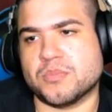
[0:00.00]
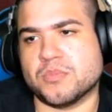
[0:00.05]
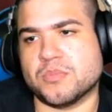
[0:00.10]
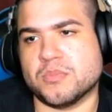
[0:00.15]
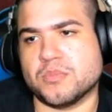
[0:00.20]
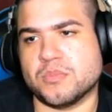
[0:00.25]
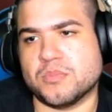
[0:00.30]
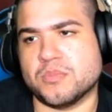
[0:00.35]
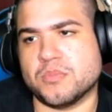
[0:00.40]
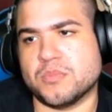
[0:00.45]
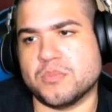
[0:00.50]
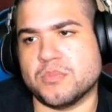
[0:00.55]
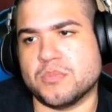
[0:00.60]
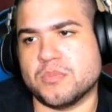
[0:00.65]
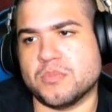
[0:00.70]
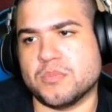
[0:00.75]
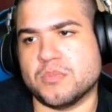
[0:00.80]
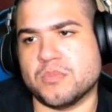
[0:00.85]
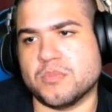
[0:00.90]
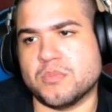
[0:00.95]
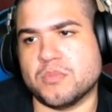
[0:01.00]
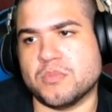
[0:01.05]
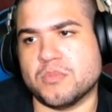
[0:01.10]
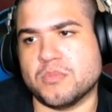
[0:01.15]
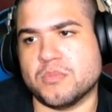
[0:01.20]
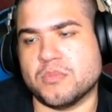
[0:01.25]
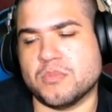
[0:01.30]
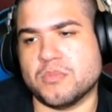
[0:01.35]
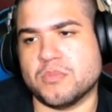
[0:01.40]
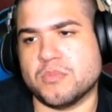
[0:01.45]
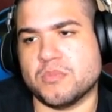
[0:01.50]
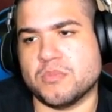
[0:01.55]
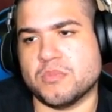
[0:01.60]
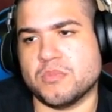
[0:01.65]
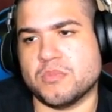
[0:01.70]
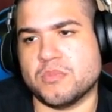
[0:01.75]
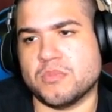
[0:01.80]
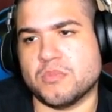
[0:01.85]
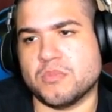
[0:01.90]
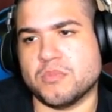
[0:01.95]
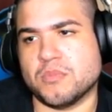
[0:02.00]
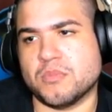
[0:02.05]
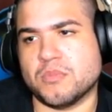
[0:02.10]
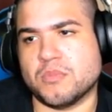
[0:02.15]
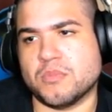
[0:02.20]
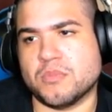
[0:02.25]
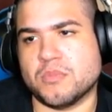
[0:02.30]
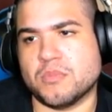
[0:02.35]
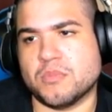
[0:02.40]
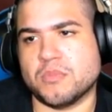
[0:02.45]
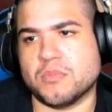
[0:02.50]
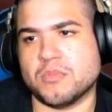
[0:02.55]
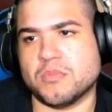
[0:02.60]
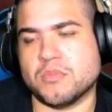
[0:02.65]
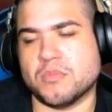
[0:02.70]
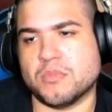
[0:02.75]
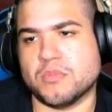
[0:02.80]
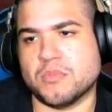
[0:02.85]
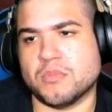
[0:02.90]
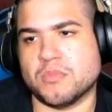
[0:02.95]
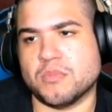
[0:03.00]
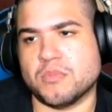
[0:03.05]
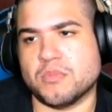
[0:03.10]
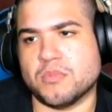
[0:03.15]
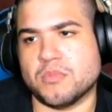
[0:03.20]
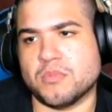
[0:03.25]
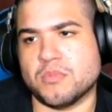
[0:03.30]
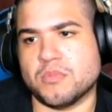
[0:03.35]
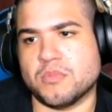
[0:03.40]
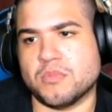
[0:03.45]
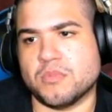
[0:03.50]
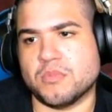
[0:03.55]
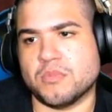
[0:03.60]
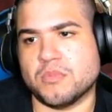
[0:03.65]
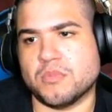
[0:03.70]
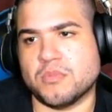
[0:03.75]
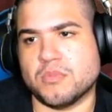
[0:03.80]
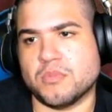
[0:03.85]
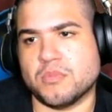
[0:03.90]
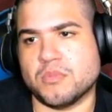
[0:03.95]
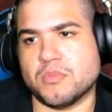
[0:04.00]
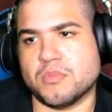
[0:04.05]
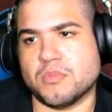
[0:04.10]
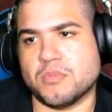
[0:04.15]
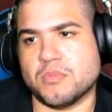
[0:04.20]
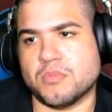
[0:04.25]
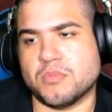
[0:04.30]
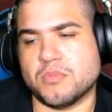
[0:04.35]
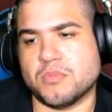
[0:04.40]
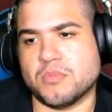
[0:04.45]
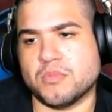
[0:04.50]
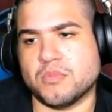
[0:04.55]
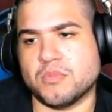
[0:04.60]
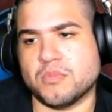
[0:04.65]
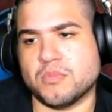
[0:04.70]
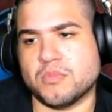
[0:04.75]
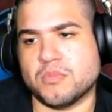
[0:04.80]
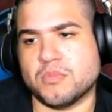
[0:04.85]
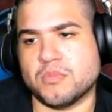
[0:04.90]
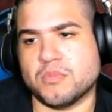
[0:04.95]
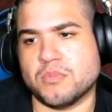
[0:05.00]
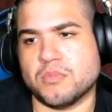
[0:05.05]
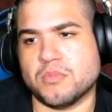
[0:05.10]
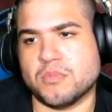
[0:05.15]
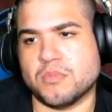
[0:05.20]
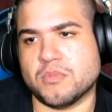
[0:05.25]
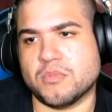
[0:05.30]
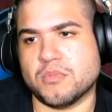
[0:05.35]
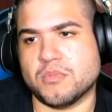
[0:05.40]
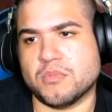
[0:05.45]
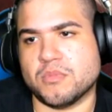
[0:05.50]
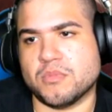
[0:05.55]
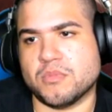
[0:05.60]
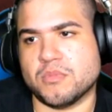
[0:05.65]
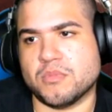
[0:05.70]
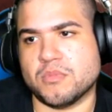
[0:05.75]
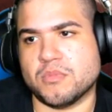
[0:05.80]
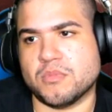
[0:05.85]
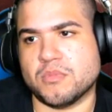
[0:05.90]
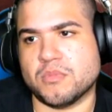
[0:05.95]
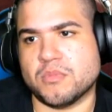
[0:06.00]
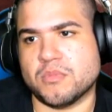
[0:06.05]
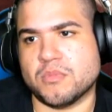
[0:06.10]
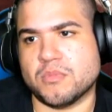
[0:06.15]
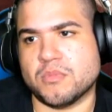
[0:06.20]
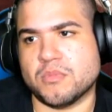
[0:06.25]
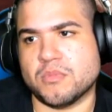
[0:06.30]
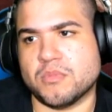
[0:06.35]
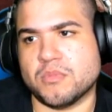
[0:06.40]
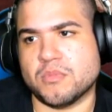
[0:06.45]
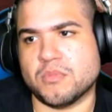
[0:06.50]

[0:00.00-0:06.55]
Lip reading: No words are spoken by the person on screen.